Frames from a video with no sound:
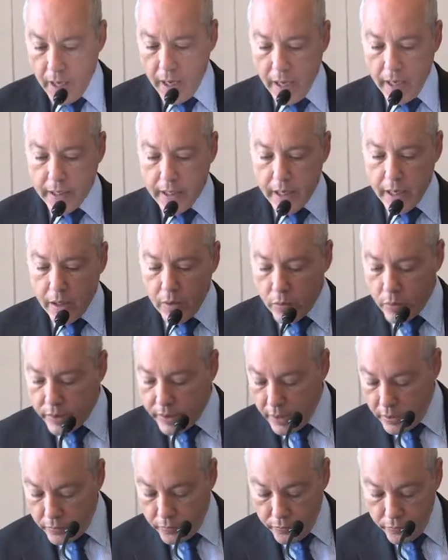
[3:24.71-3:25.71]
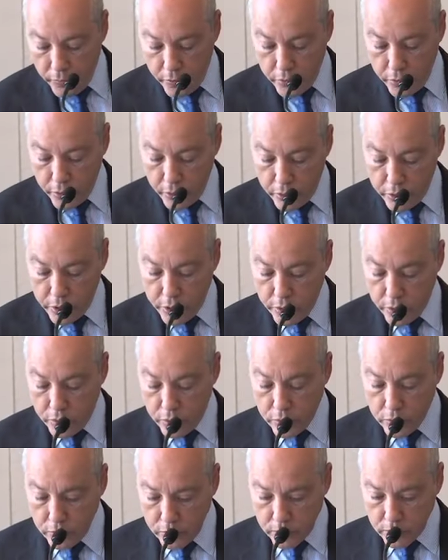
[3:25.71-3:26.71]
And now, without further
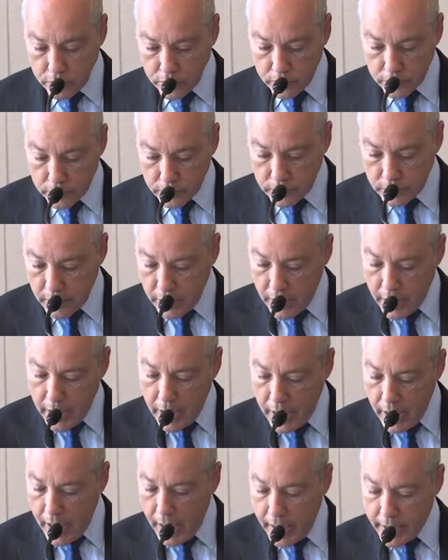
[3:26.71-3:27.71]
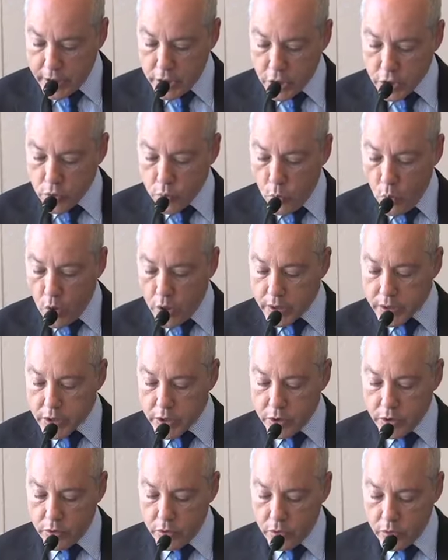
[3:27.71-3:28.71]
ado, I just want
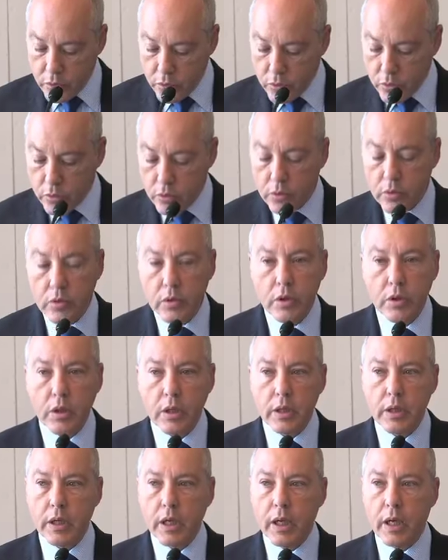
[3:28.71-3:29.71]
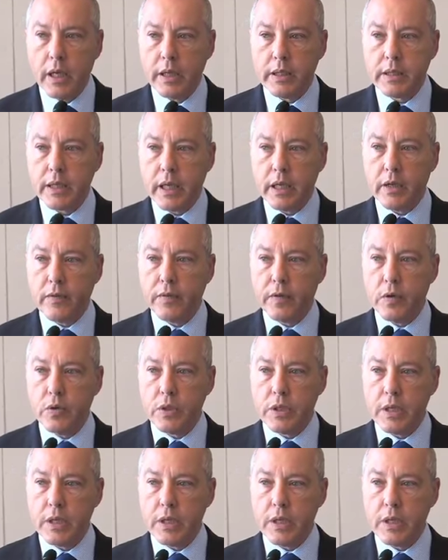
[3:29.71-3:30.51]
to take a few